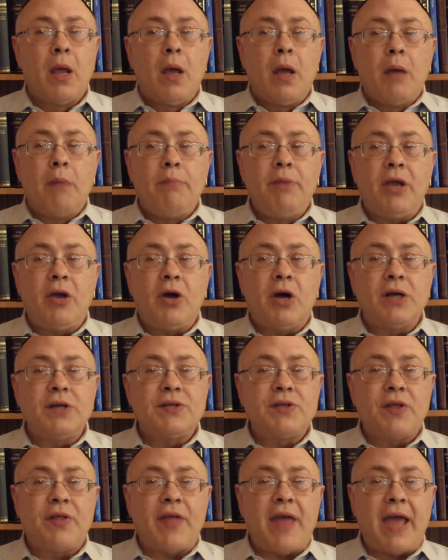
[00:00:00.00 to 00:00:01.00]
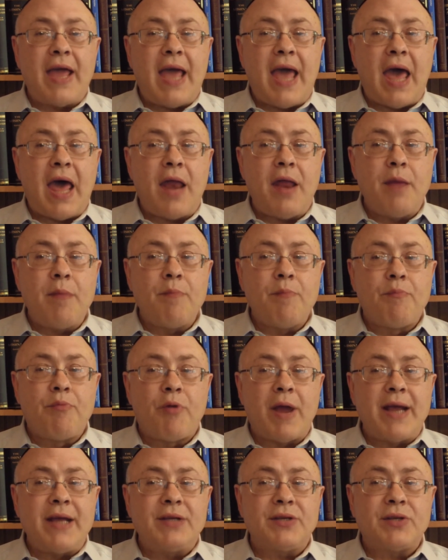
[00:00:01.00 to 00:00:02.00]
because they had
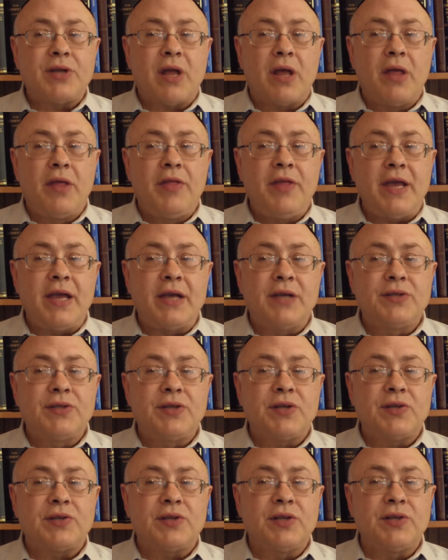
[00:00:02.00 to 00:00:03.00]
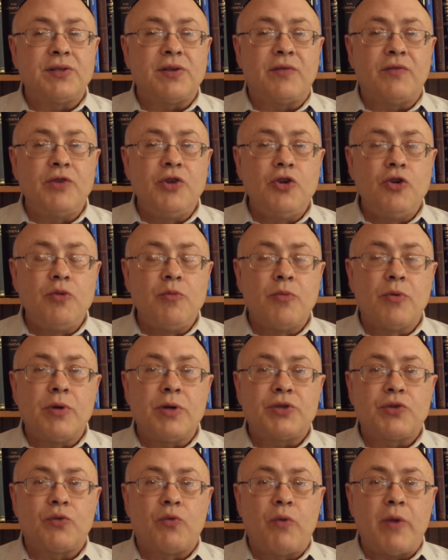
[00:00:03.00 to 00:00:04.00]
embraced the existence of
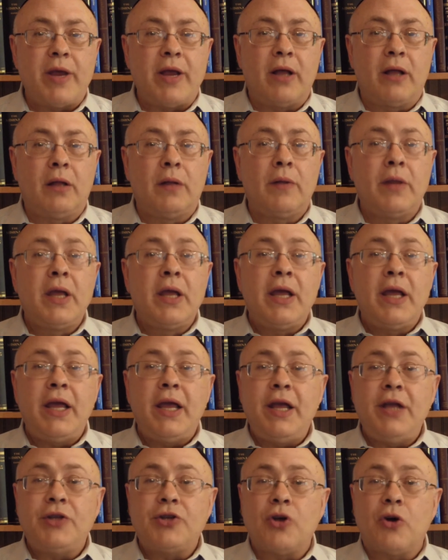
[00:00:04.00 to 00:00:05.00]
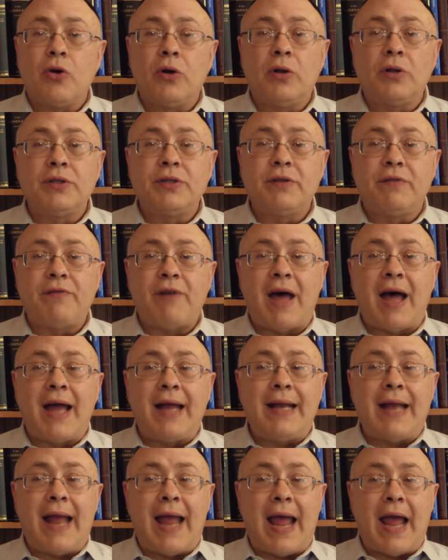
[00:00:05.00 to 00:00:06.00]
numerous real, eternal,
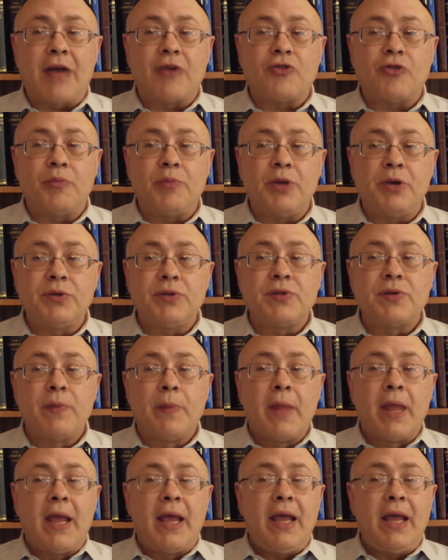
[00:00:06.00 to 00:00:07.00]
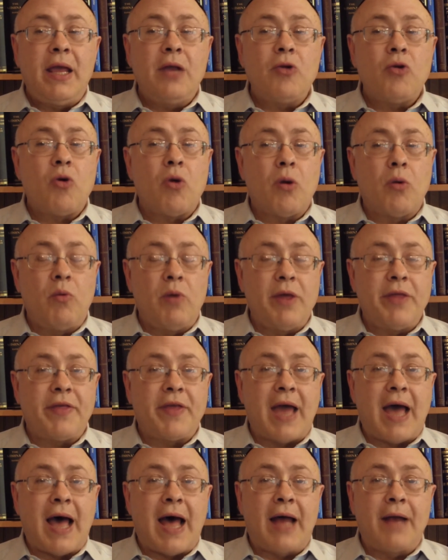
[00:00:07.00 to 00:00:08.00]
divine attributes in or with
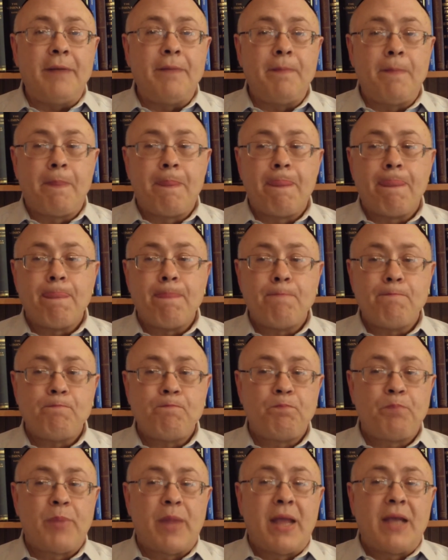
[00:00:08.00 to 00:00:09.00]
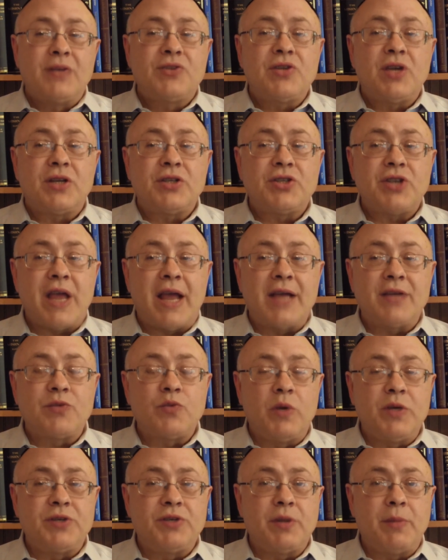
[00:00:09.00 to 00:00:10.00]
God, such as
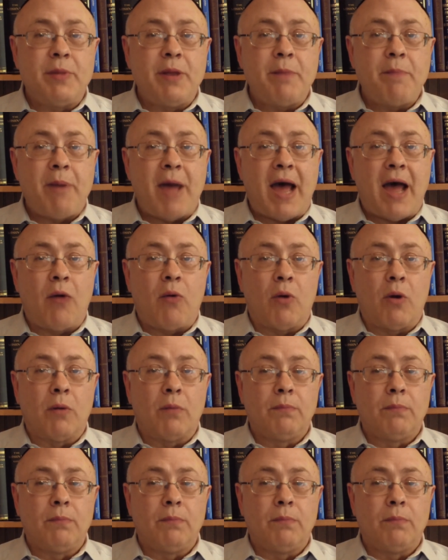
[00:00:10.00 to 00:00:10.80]
wisdom and power.